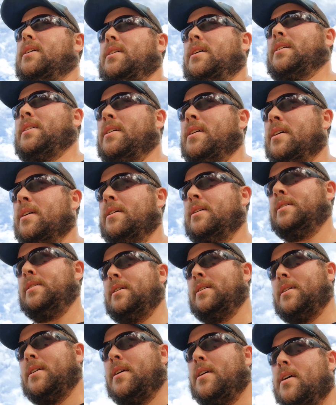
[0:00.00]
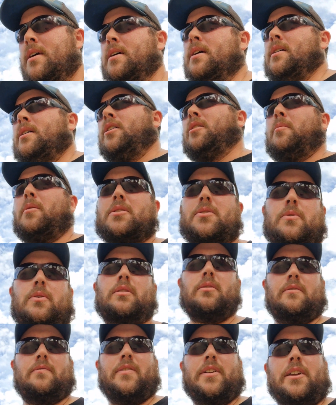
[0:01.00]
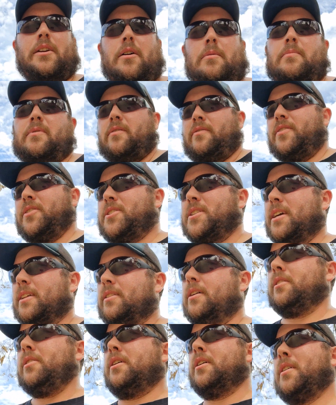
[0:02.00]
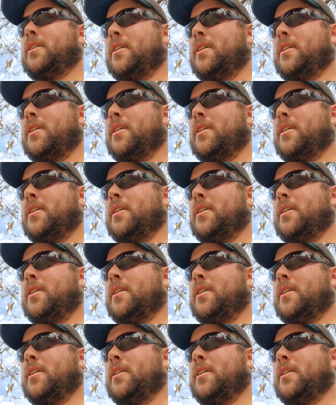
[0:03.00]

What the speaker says: I might do a little video on my fish tank though.